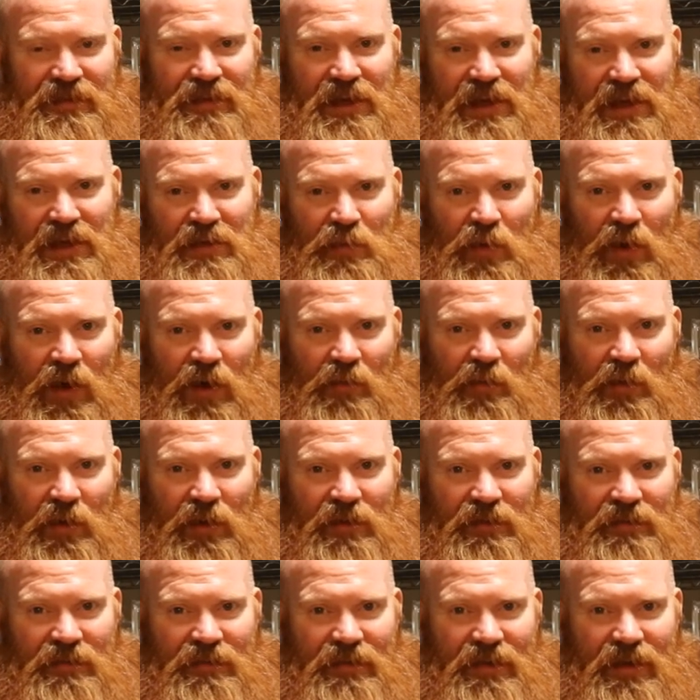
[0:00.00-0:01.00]
email
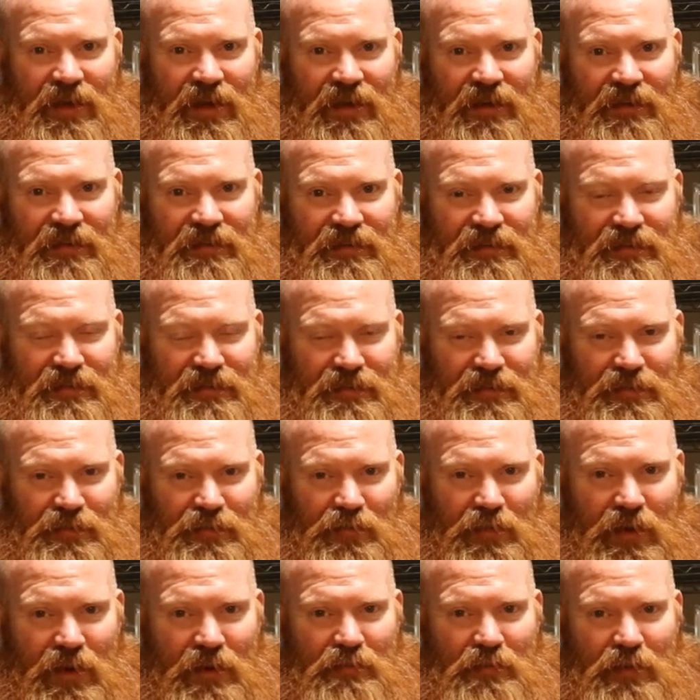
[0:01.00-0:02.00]
me at
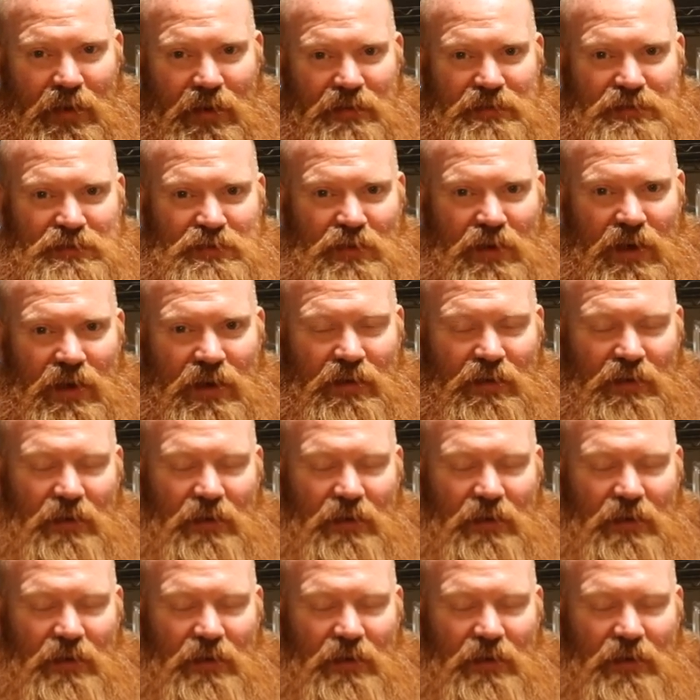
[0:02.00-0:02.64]
redbeardswag